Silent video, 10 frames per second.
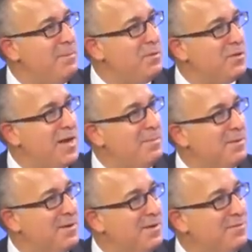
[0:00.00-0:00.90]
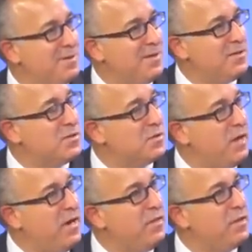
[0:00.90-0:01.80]
up the topic of ticks? Are
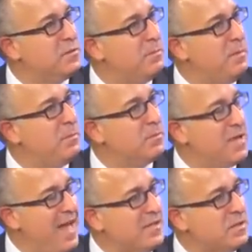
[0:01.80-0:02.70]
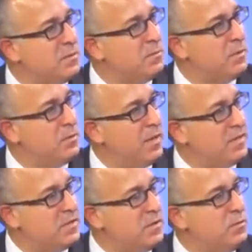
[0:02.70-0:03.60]
there any things that people ask you when they
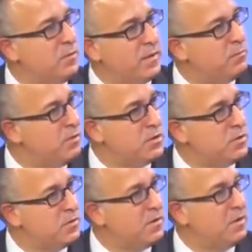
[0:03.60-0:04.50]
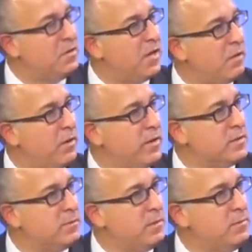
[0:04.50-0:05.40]
see you that we should tell our
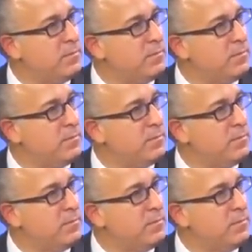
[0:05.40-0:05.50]
audience about?